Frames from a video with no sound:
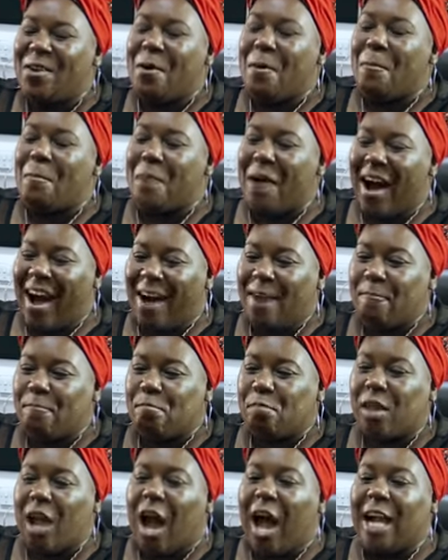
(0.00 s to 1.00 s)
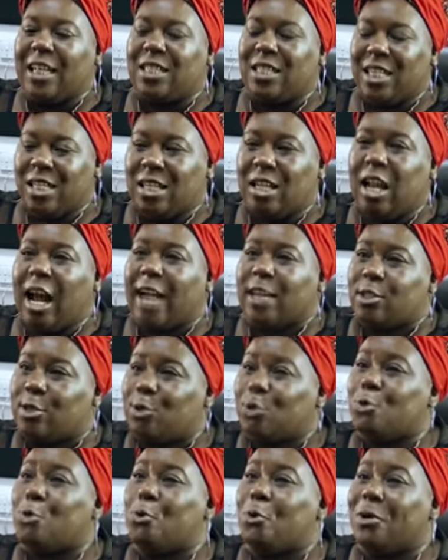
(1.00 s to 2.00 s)
but I did like to
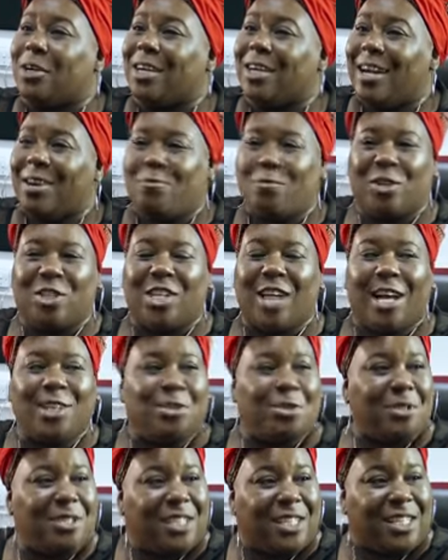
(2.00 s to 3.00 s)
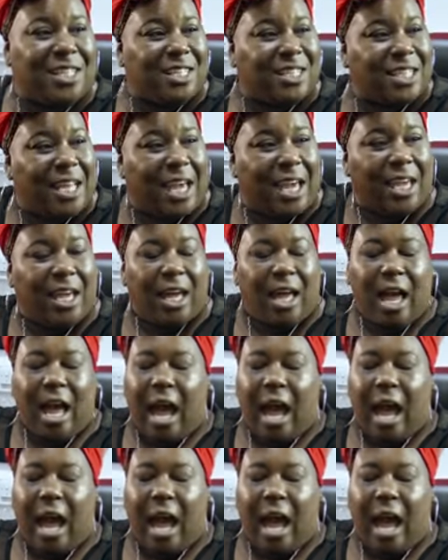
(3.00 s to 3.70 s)
talk, which I do to this day.